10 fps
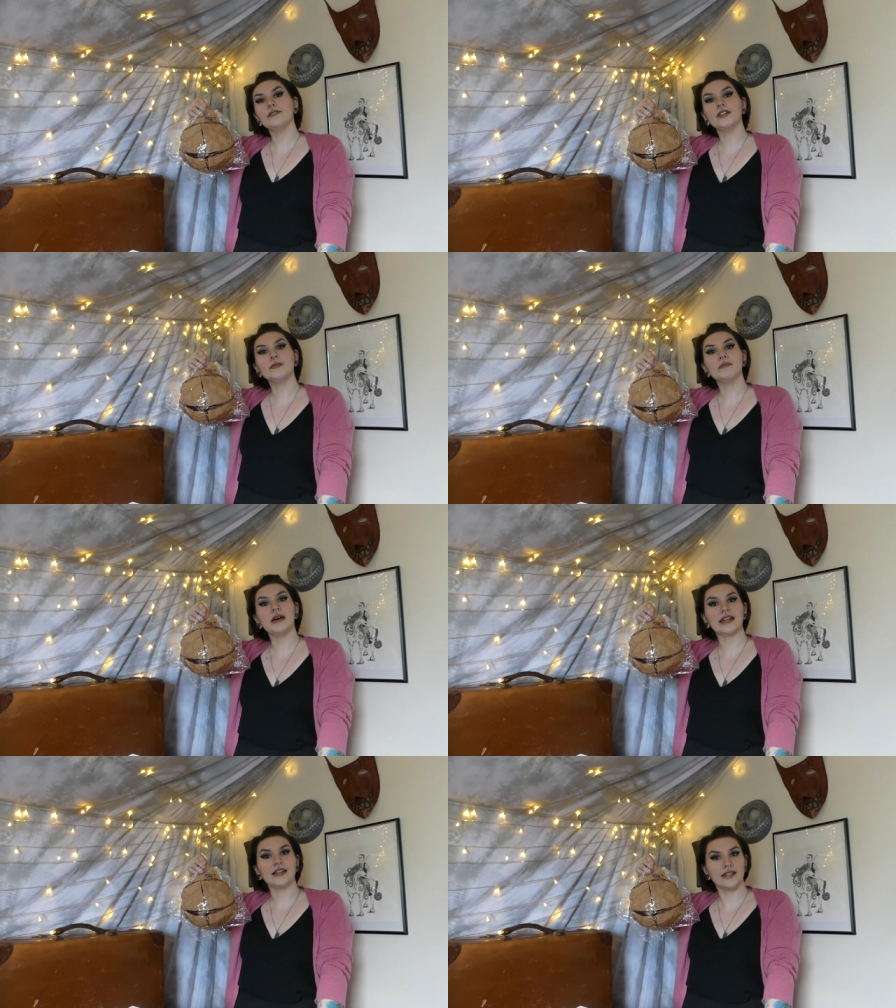film and
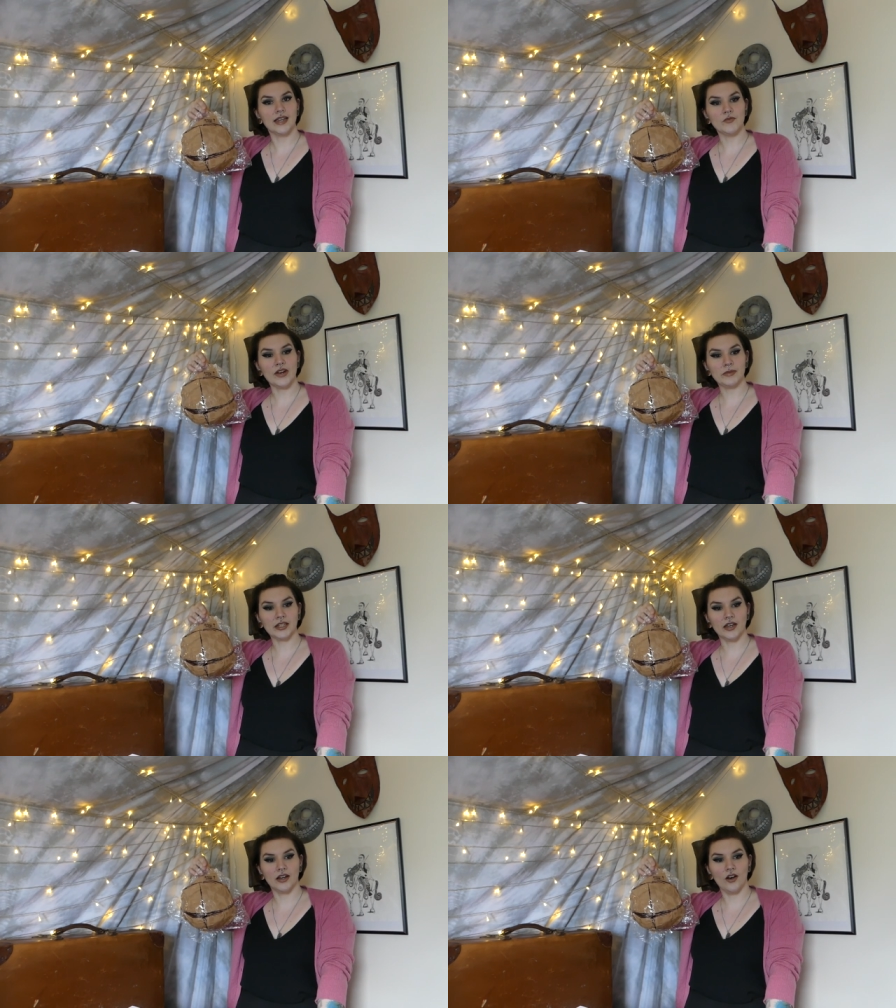packing tape
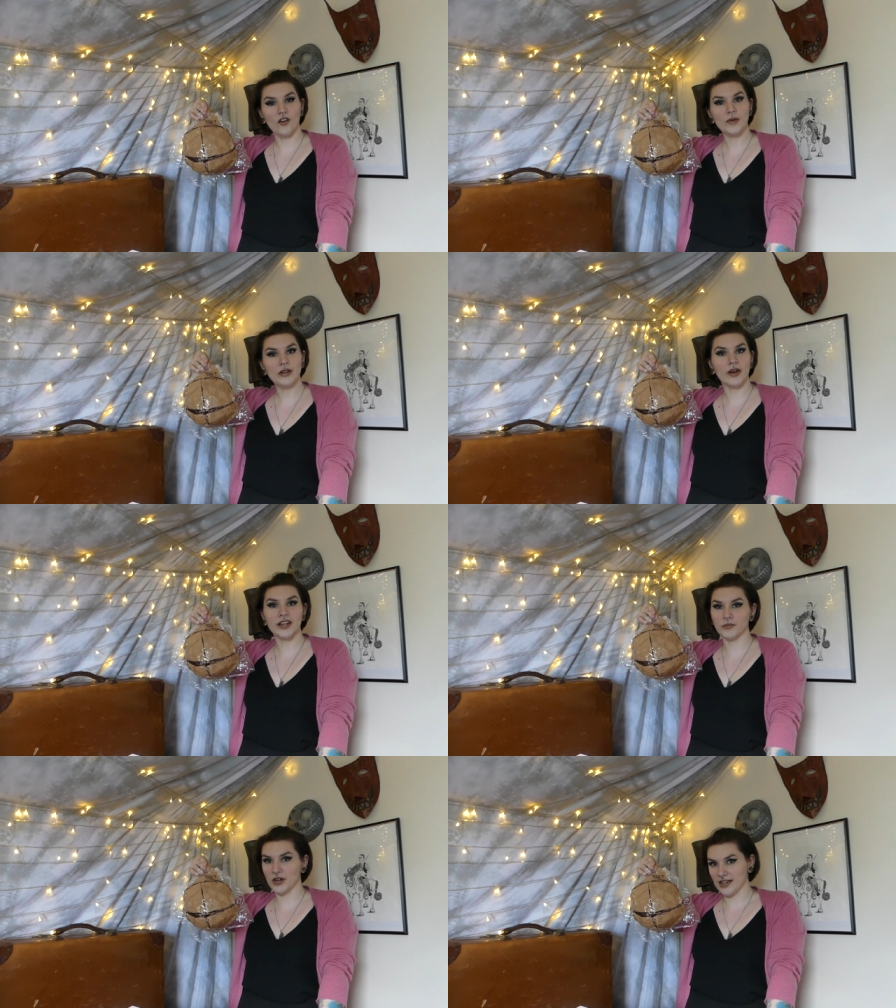replica of my
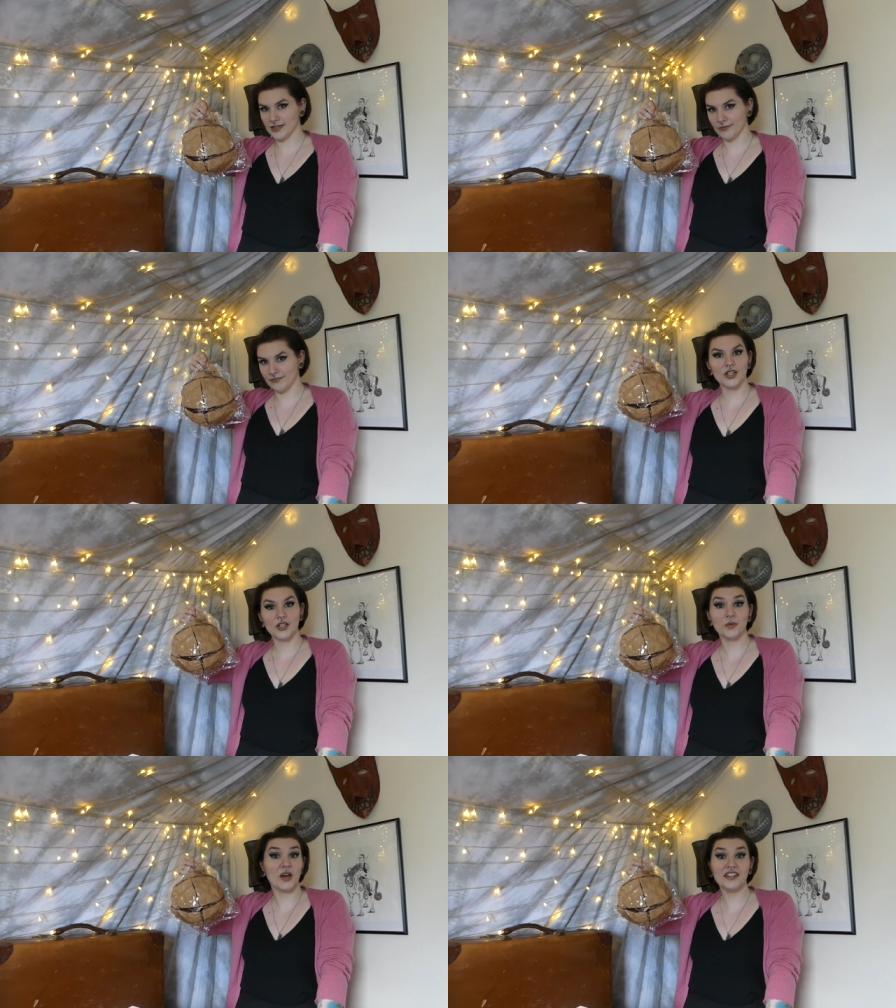right breast.
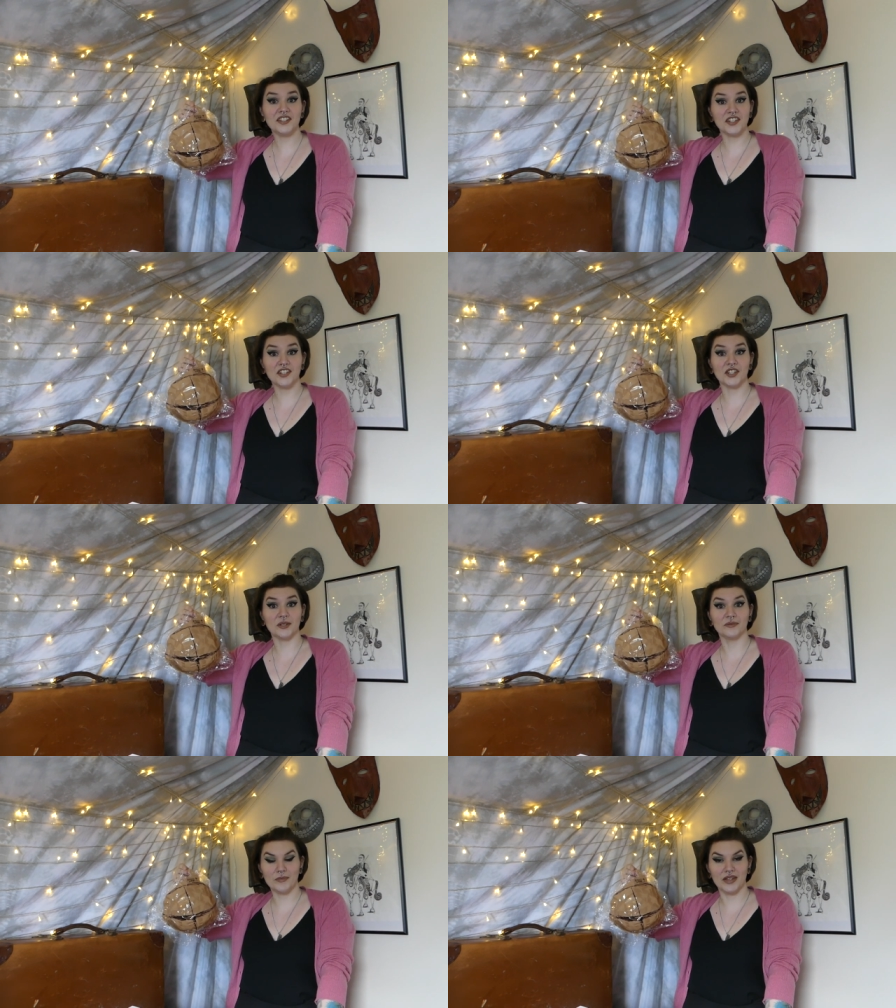Because what else do you do?
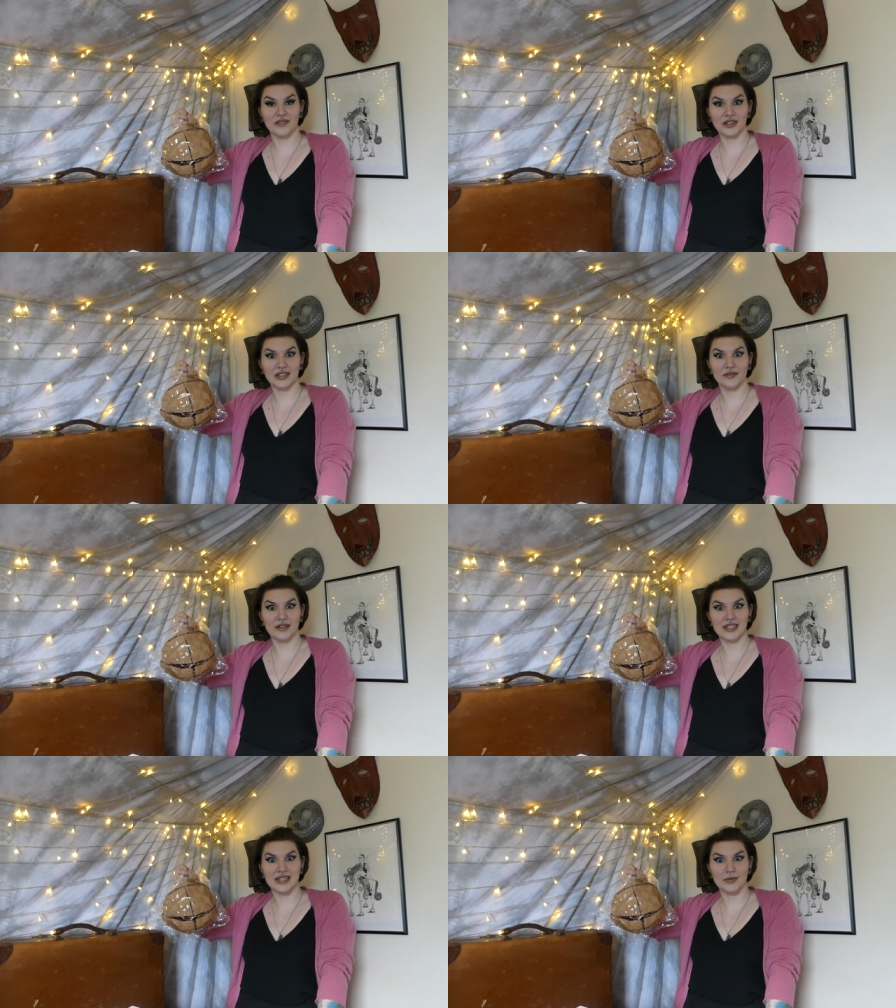Perfectly
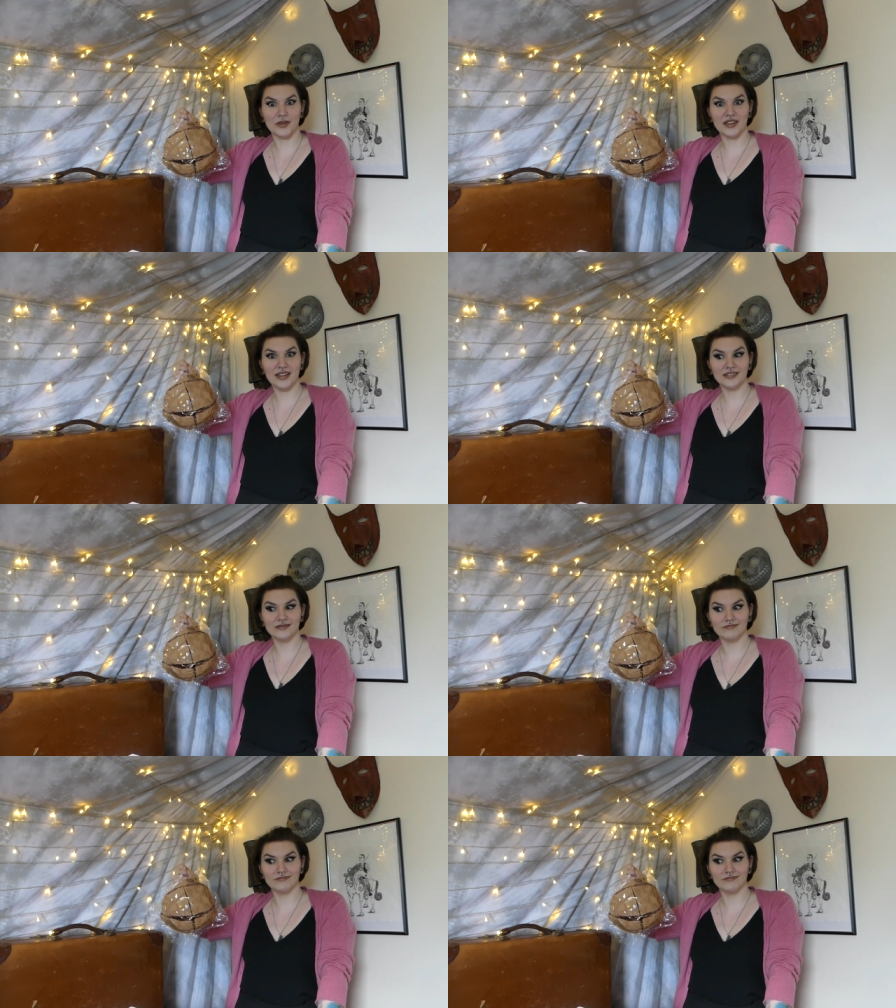reasonable thing.